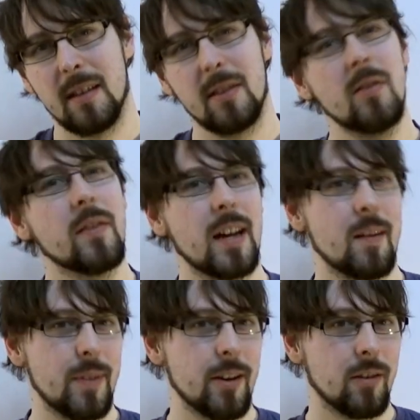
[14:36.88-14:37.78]
not
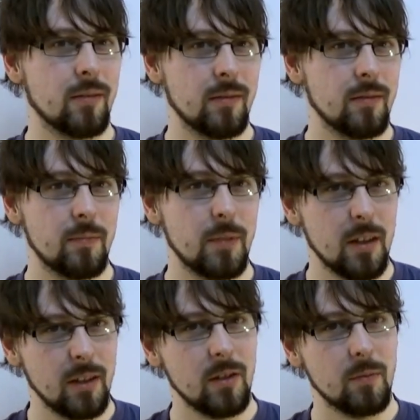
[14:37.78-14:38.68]
that bitter,
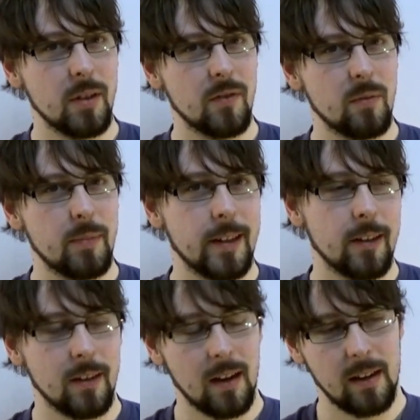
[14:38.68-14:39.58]
but a little bit of a
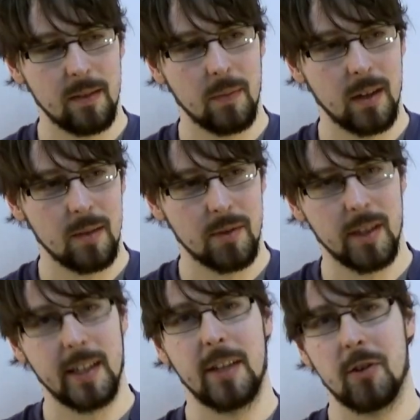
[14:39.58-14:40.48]
bitter and perhaps
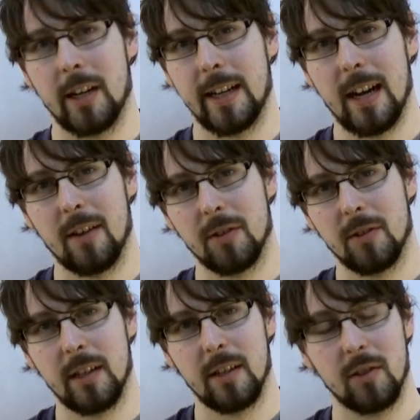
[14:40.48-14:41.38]
slightly dry
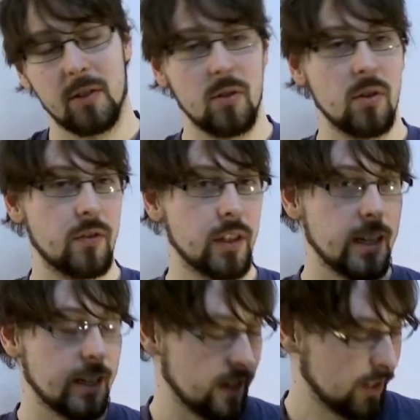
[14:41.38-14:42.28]
aftertaste. So if you
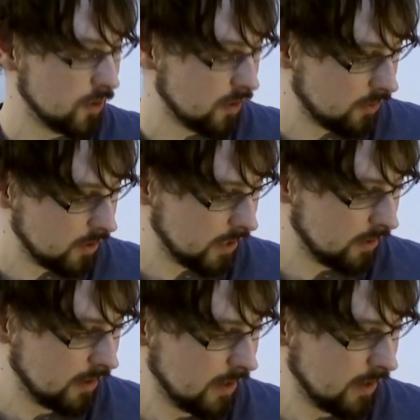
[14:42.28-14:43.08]
like that sort of thing,